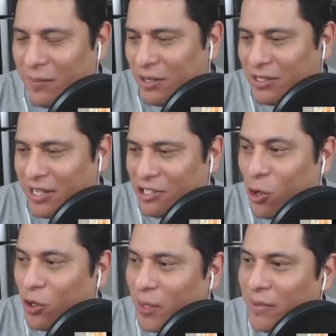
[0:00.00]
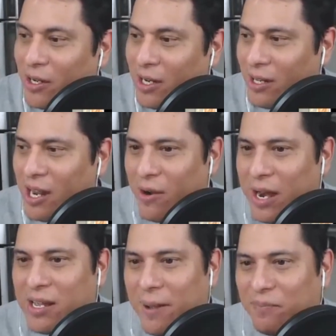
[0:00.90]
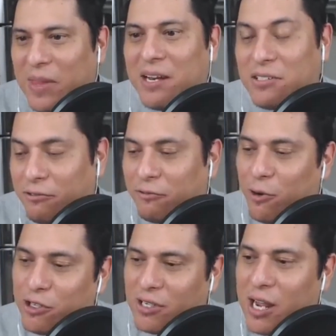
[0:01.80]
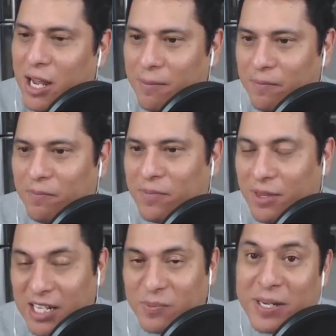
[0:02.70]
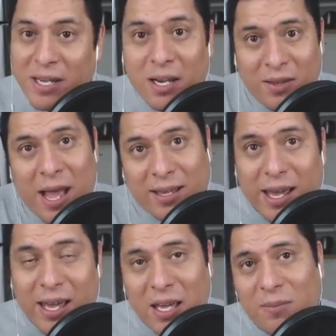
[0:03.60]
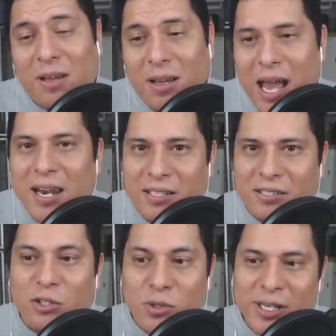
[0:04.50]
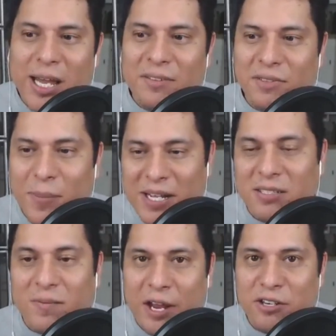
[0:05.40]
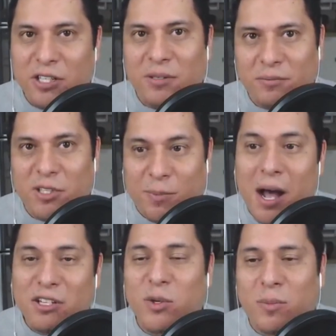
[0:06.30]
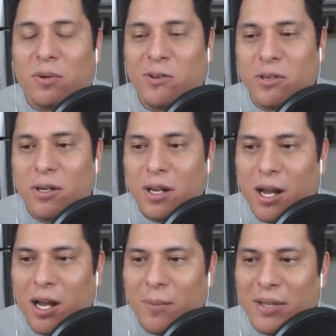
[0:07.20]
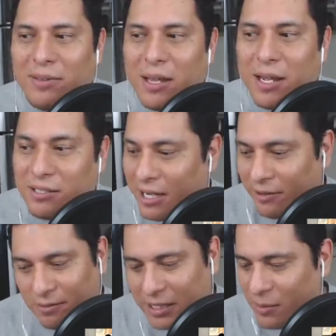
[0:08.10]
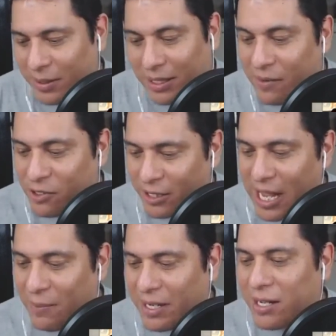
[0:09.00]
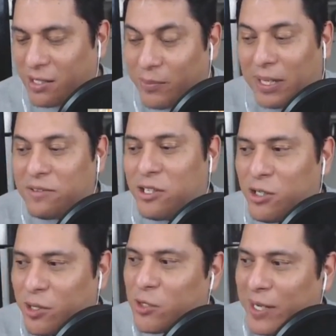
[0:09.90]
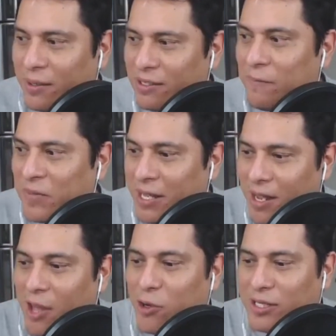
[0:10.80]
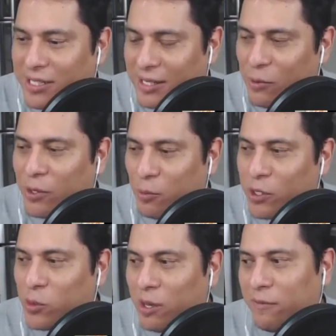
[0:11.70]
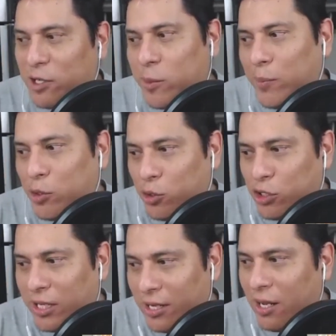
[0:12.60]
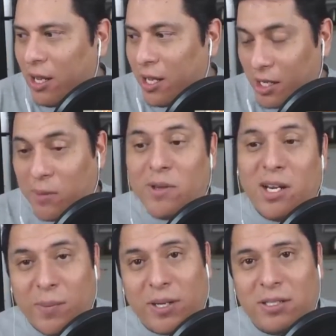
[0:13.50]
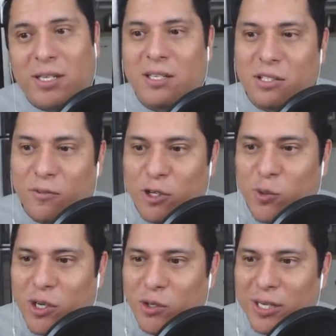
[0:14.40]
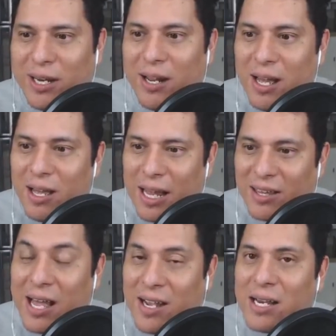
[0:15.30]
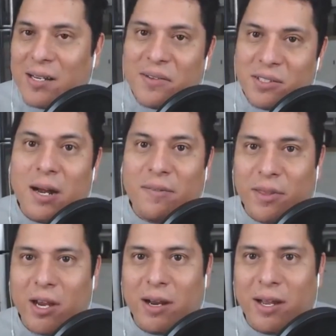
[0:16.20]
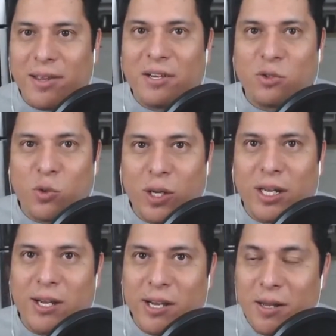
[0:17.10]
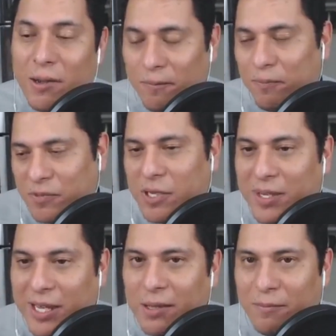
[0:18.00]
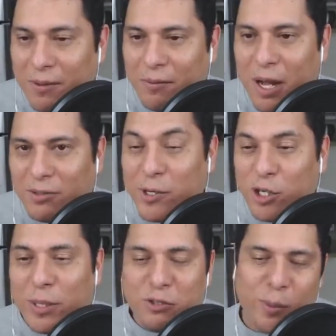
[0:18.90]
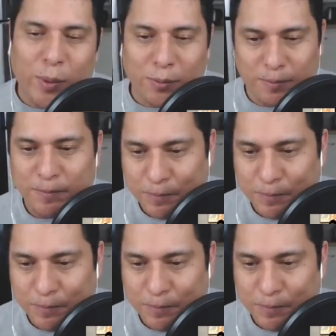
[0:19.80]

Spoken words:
Builds like this whole community. It's the really first thing that's been done in that game, and he's using it the best advantage to possible. And it's a beloved game because it's a beloved series. Just because the author was one of the first people who did community building. He's the first one who did like that kind of stuff there, and I think it was really something a special place for people.